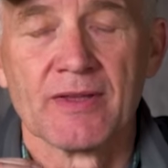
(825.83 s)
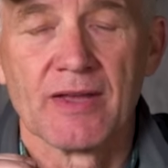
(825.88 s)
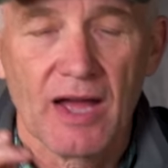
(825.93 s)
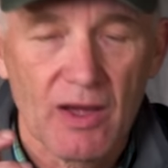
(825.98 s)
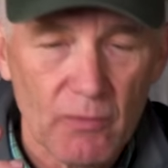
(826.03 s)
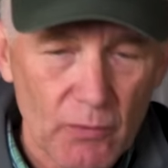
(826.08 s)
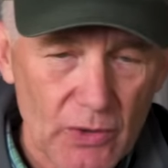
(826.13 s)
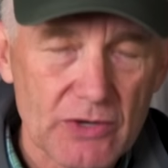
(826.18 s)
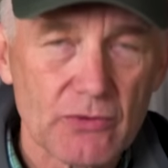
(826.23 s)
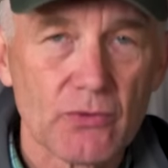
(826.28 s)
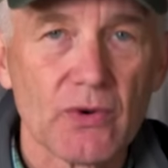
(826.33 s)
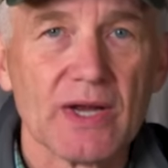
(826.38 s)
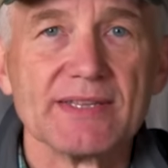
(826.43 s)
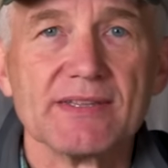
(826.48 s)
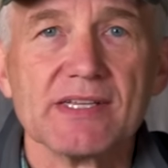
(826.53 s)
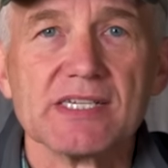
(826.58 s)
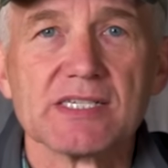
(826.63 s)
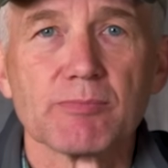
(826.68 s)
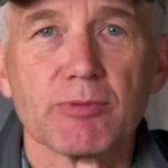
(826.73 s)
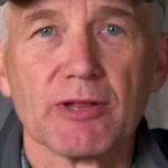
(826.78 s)
I went and
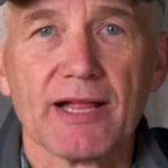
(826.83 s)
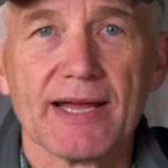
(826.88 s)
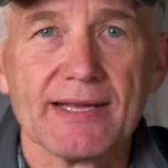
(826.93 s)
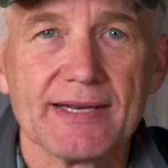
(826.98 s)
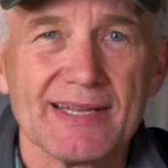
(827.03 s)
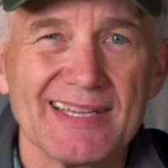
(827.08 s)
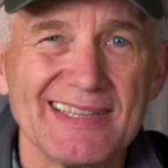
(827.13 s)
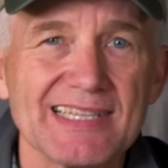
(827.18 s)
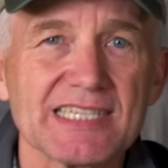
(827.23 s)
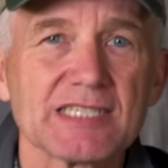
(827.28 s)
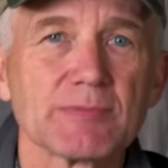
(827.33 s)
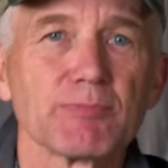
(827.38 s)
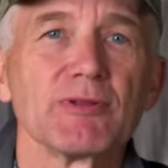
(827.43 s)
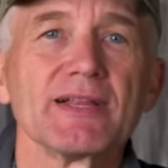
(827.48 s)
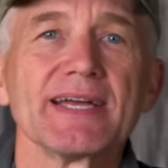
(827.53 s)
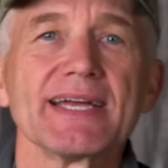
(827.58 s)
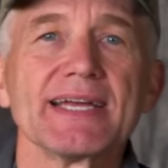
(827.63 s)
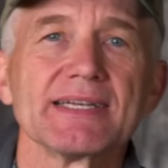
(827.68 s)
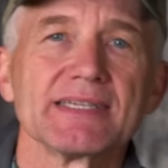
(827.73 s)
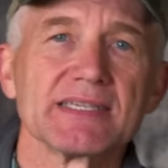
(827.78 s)
read this plan, and this
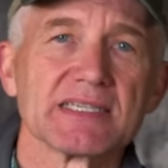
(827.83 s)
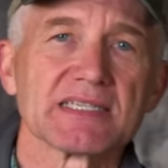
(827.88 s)
plan